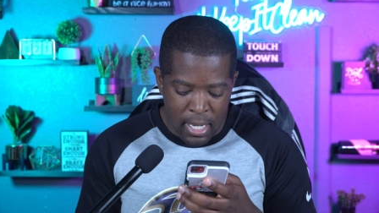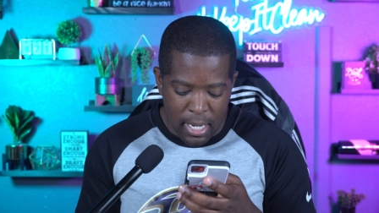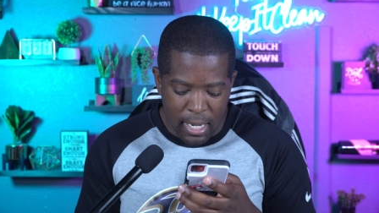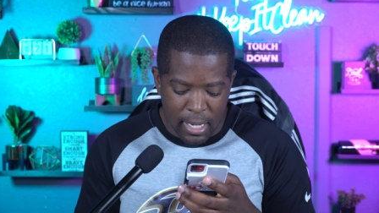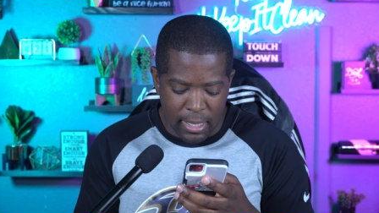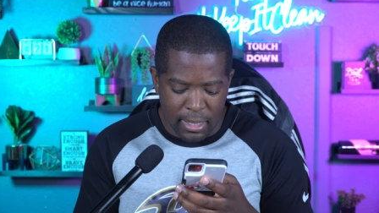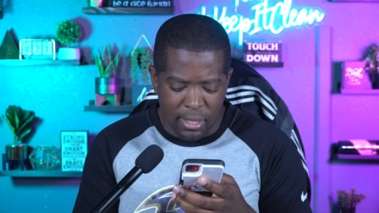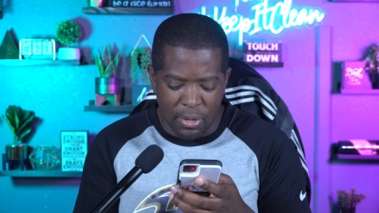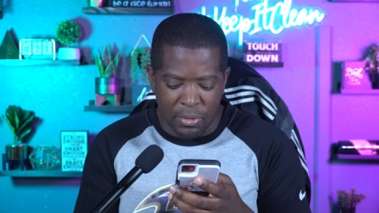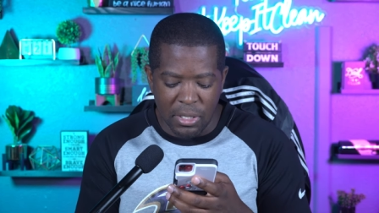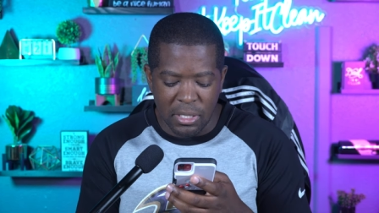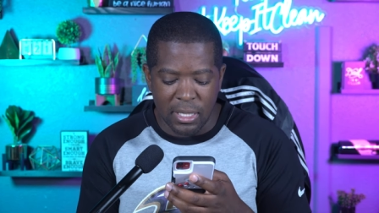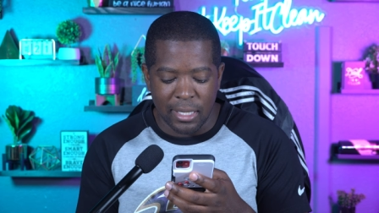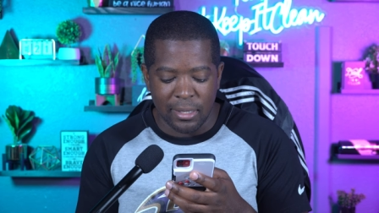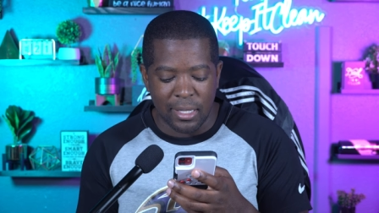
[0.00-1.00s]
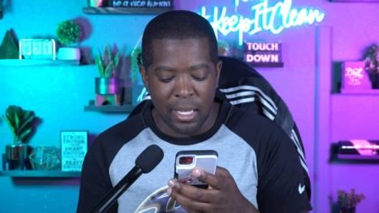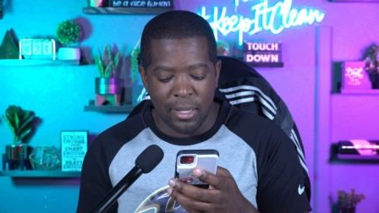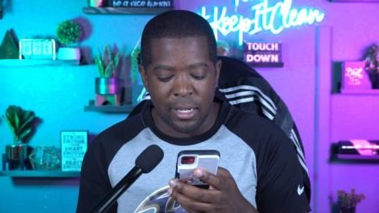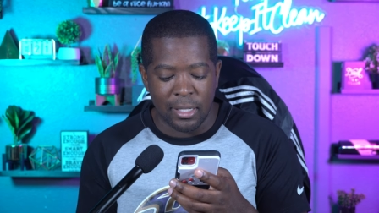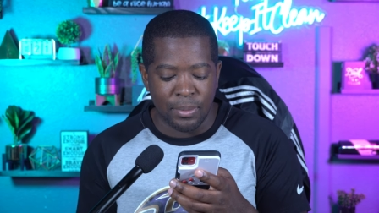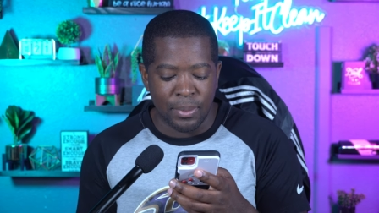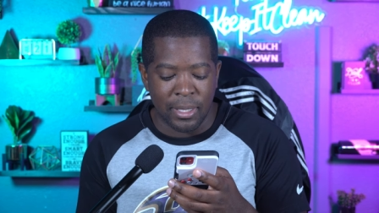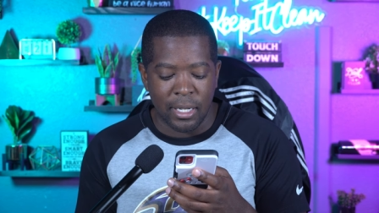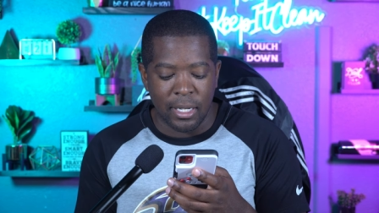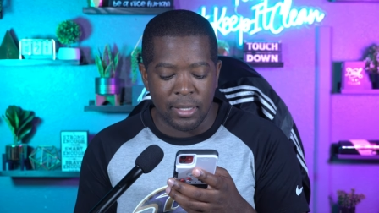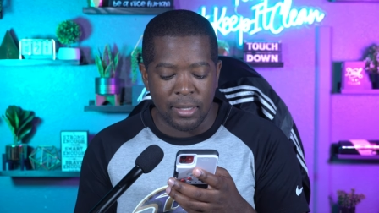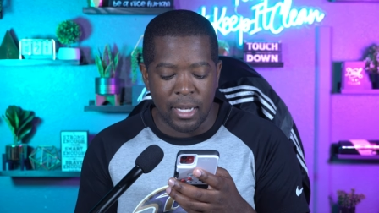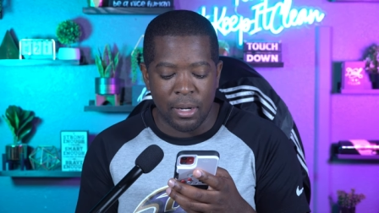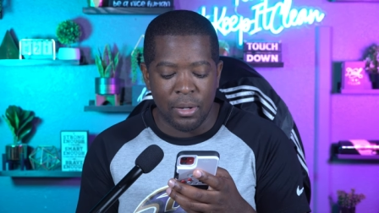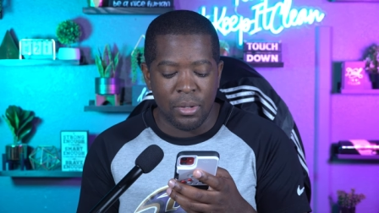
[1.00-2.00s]
Uh, he said, reason I say that is
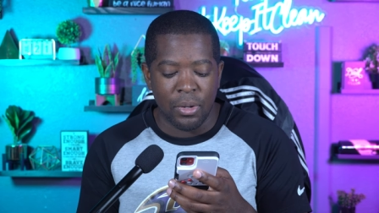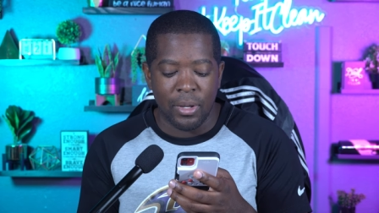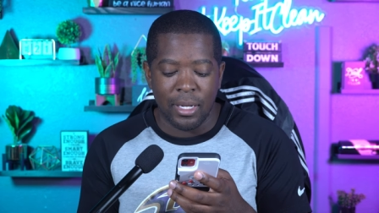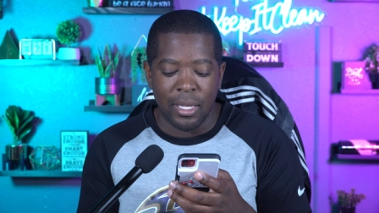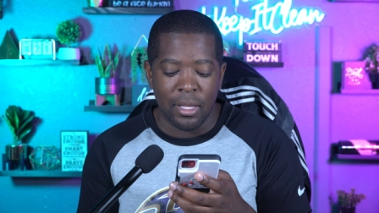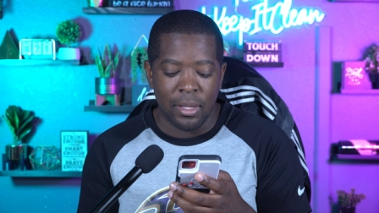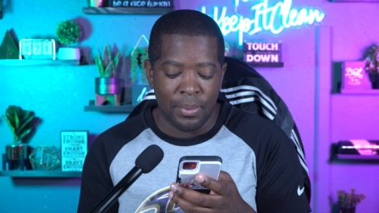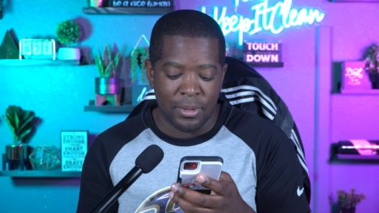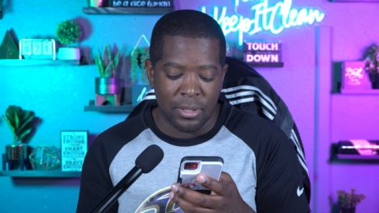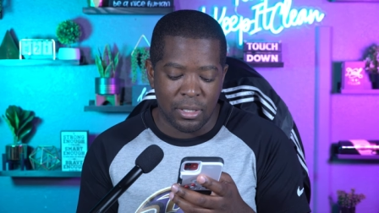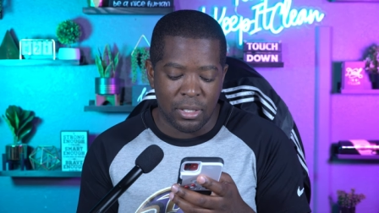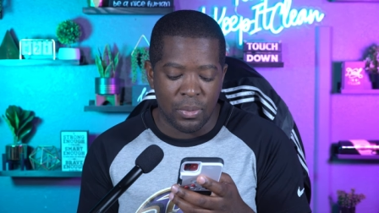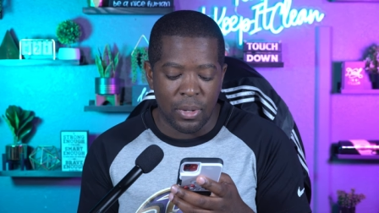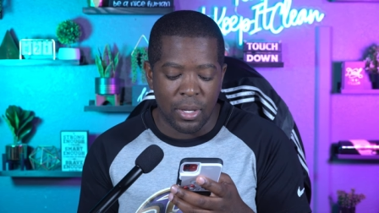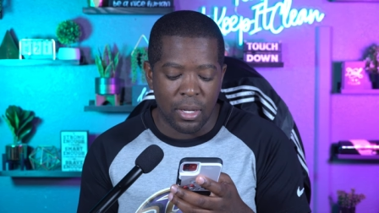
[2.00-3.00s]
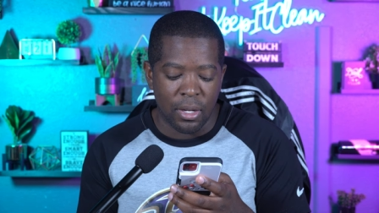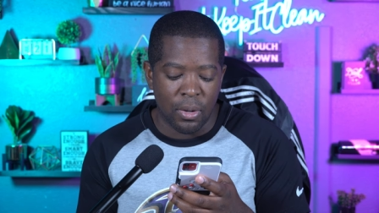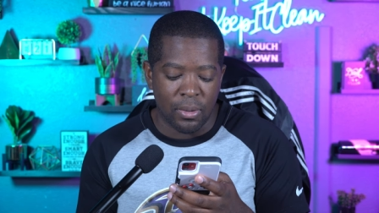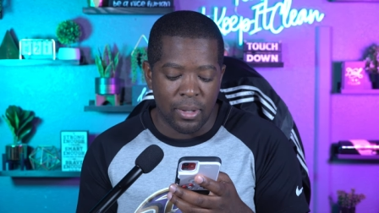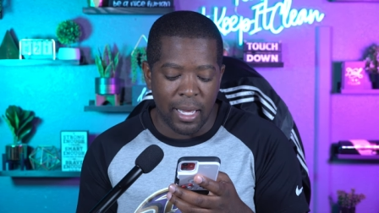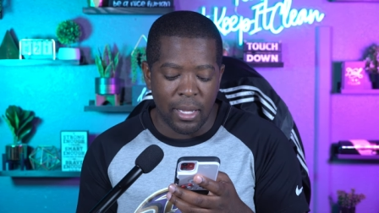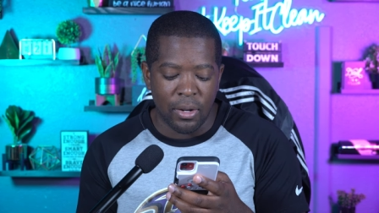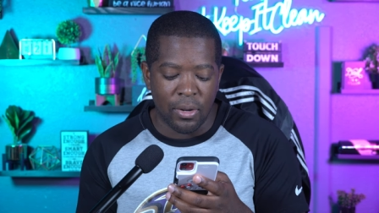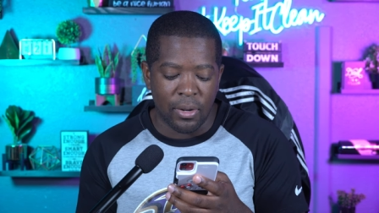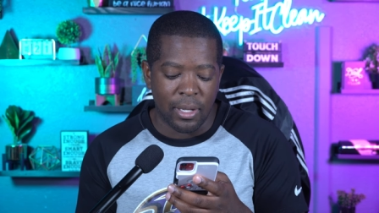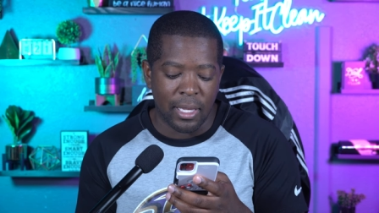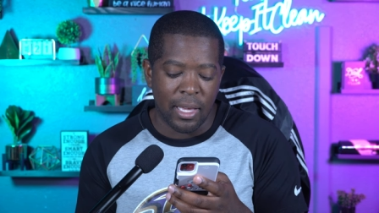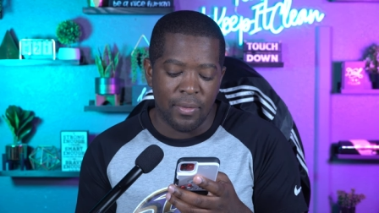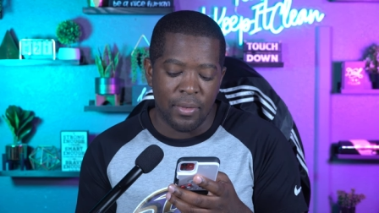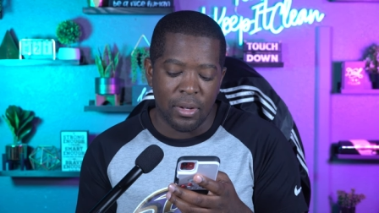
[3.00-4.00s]
because I don't know any other position we can go light on
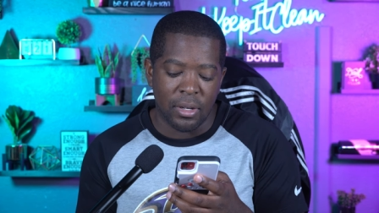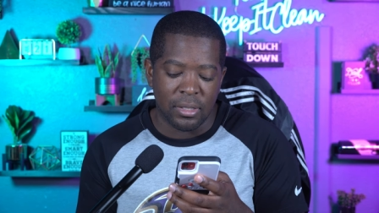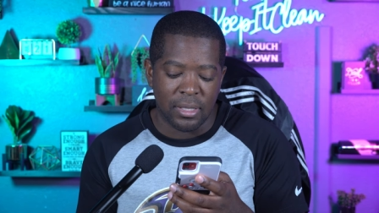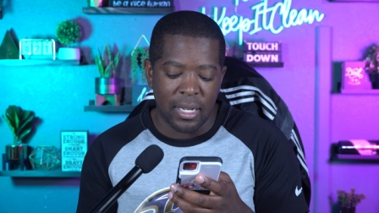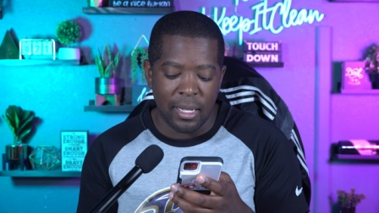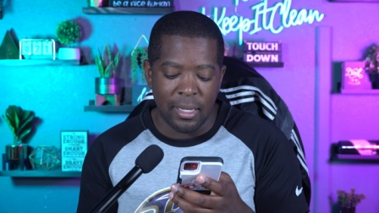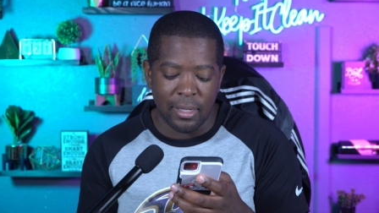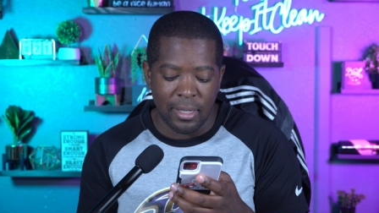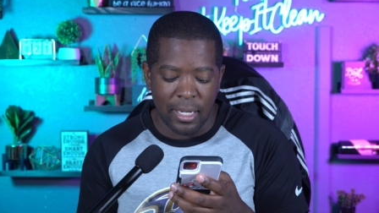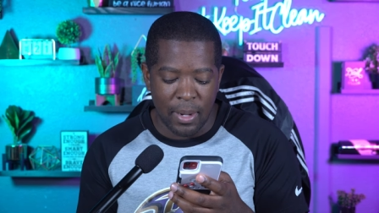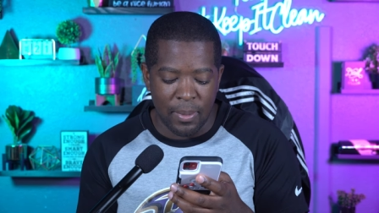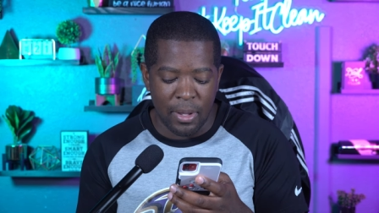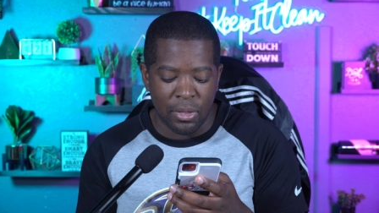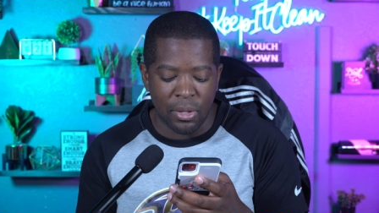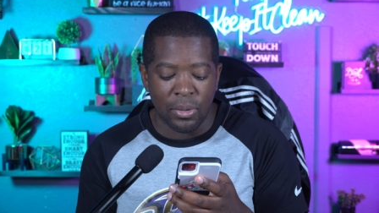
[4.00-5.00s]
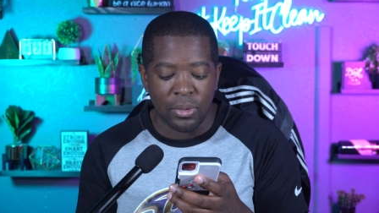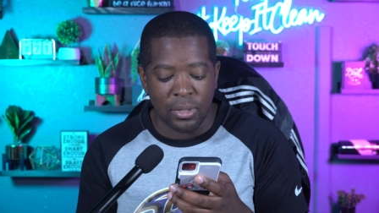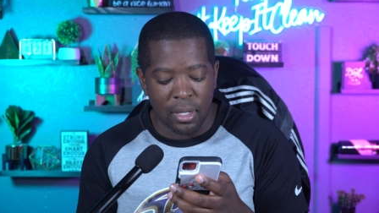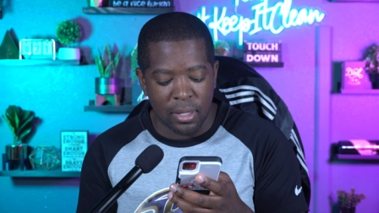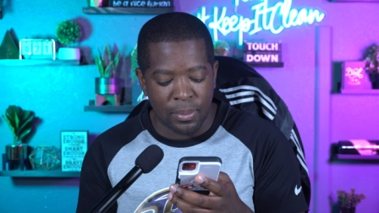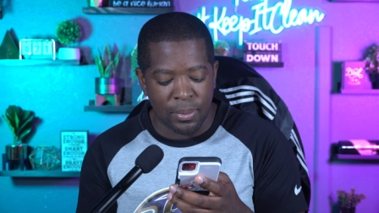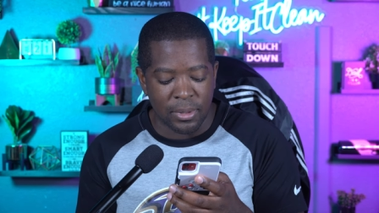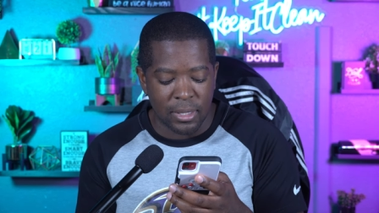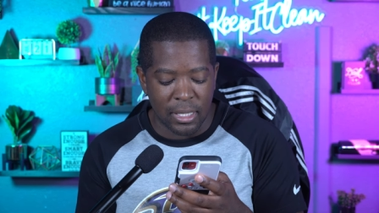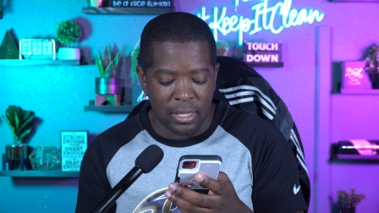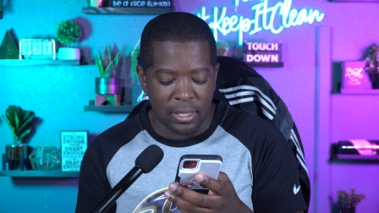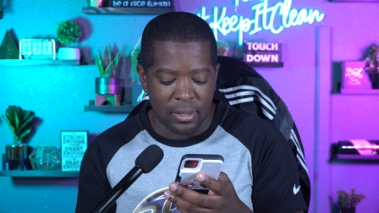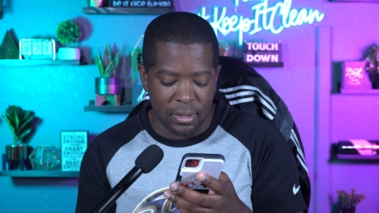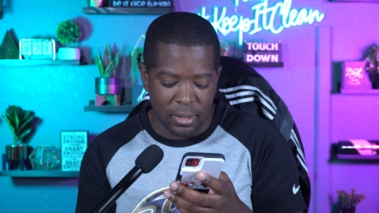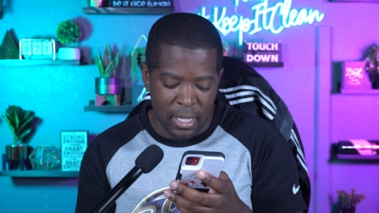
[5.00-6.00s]
given our solid depth at those other
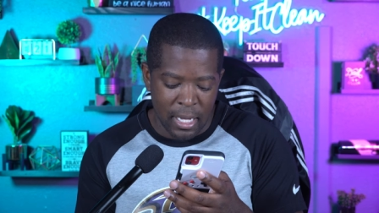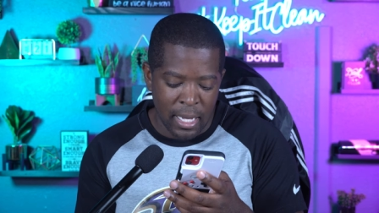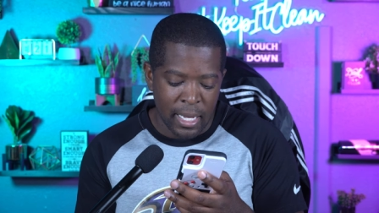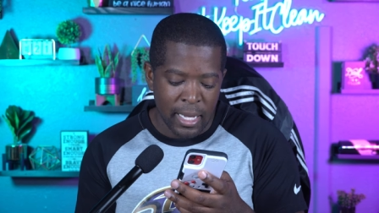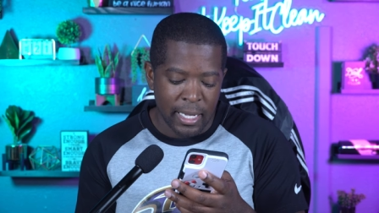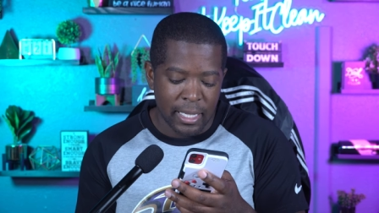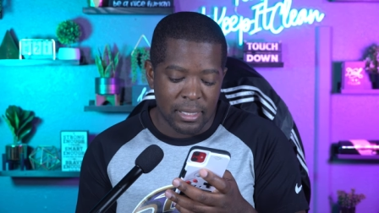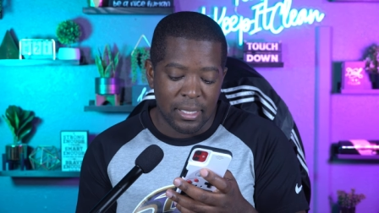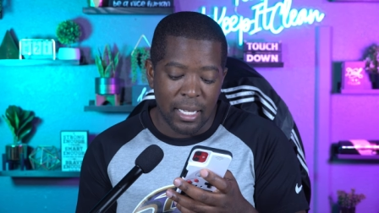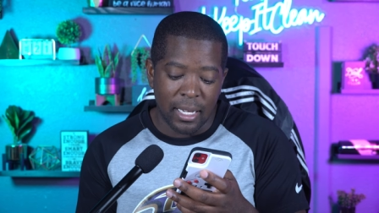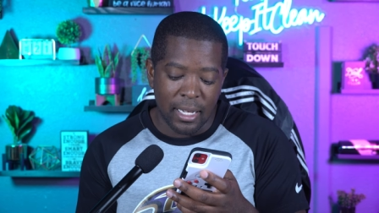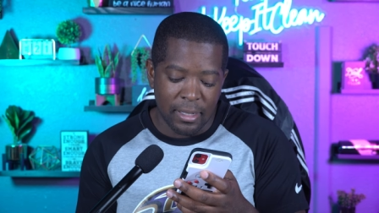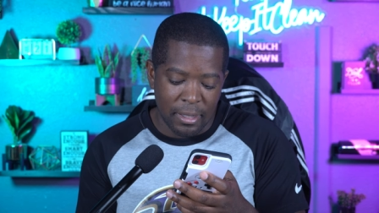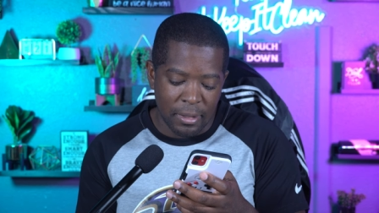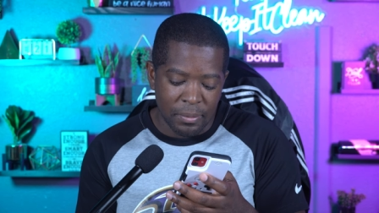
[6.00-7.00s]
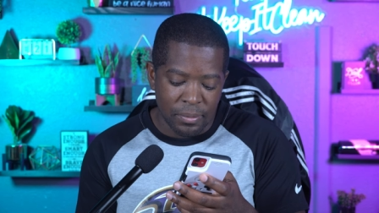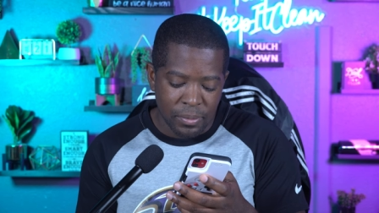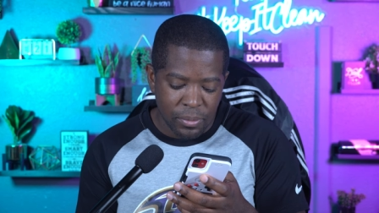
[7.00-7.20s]
positions. And secondly,